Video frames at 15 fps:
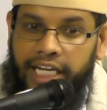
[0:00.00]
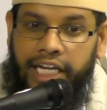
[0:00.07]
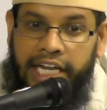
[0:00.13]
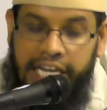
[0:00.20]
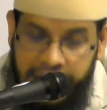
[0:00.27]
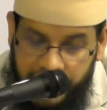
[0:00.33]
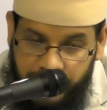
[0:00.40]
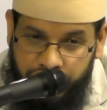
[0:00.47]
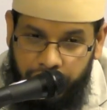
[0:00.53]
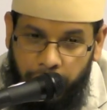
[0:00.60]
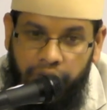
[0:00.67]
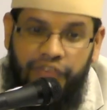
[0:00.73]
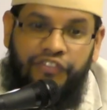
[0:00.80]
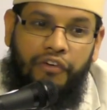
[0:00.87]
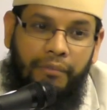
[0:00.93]
history
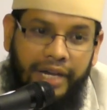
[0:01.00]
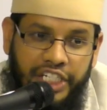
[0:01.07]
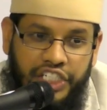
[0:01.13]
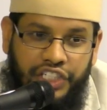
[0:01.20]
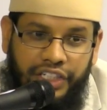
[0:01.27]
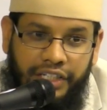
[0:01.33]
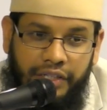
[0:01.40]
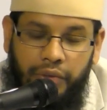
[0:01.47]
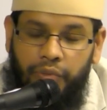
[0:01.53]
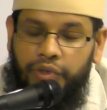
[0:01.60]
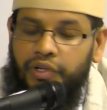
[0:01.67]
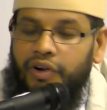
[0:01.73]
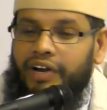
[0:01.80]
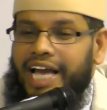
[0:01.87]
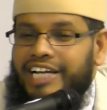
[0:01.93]
of information, we
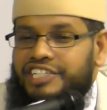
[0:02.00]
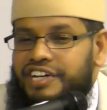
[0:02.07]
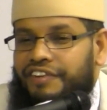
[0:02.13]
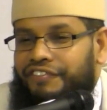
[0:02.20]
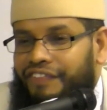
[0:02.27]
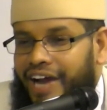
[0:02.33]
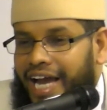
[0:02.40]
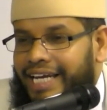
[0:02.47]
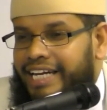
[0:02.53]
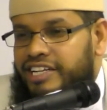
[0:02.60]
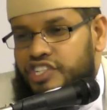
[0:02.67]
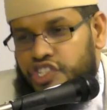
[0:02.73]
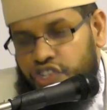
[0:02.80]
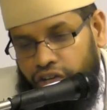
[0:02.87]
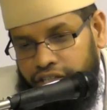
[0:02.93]
don't actually find
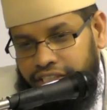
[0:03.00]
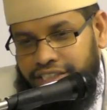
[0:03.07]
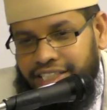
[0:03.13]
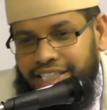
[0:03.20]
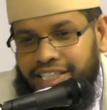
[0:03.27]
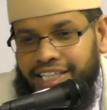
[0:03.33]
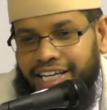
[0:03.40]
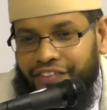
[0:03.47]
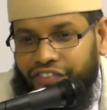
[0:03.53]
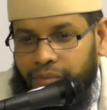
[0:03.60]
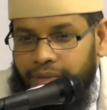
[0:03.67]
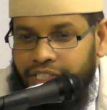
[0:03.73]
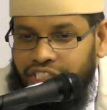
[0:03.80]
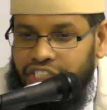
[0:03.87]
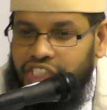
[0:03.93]
solid
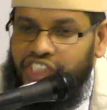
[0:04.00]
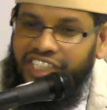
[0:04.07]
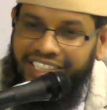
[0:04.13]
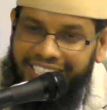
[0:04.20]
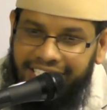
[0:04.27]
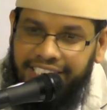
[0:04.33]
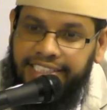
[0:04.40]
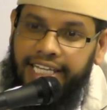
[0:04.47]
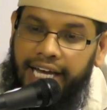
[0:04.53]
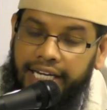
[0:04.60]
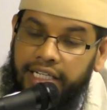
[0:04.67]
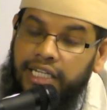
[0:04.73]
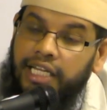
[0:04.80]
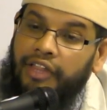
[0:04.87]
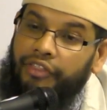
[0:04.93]
information to suggest that.
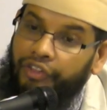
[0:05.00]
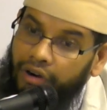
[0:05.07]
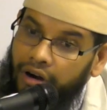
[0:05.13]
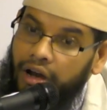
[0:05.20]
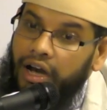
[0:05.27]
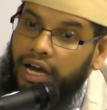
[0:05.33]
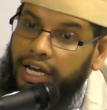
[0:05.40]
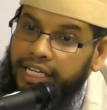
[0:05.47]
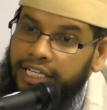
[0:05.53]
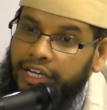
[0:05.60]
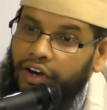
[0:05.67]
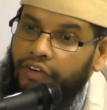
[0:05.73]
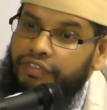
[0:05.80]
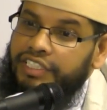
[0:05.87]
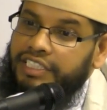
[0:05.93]
There are
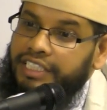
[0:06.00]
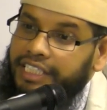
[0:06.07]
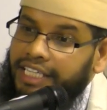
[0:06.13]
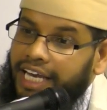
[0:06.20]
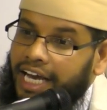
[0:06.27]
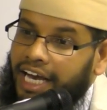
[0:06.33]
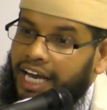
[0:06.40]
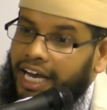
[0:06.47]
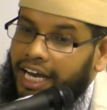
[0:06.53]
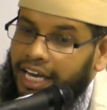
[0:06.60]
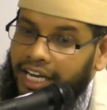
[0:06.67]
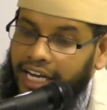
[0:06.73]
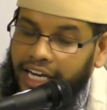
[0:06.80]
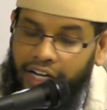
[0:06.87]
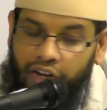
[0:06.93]
obviously
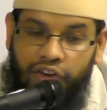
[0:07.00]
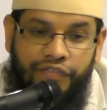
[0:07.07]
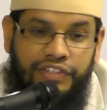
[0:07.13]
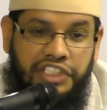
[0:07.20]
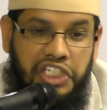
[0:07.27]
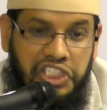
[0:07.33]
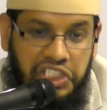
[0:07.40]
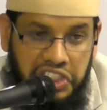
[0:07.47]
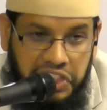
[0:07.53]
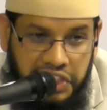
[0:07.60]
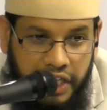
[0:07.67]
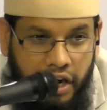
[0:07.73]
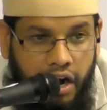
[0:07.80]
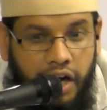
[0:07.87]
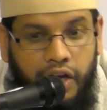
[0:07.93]
conversations,
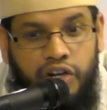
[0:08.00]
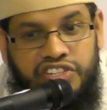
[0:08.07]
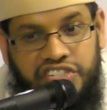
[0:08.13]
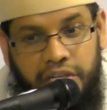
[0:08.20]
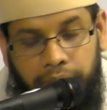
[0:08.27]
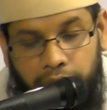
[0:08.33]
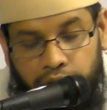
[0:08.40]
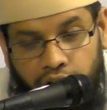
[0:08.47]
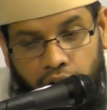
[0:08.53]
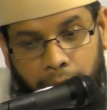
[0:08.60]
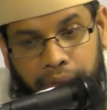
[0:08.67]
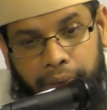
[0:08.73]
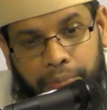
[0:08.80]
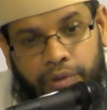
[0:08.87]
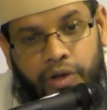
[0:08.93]
there are gossip, or there are
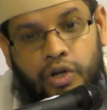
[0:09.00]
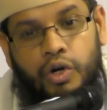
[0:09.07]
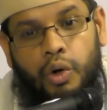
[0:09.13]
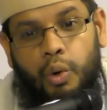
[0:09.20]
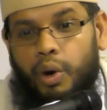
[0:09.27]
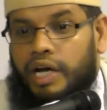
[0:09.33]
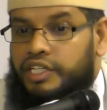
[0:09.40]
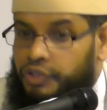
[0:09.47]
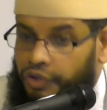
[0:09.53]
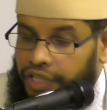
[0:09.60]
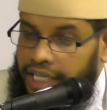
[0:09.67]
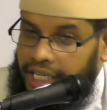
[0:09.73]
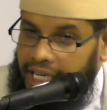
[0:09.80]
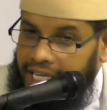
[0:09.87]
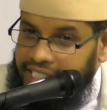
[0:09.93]
people who are
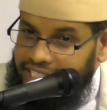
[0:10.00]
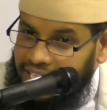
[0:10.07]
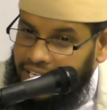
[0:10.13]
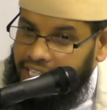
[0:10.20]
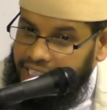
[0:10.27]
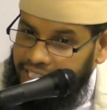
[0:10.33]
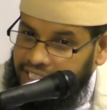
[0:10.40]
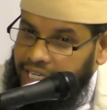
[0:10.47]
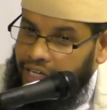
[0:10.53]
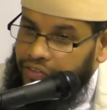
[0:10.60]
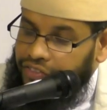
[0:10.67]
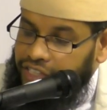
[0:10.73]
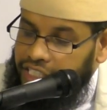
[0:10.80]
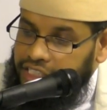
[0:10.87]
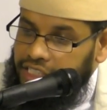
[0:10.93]
talking and saying these kind
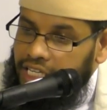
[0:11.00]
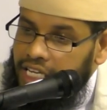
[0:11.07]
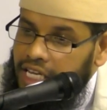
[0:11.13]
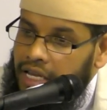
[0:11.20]
of things.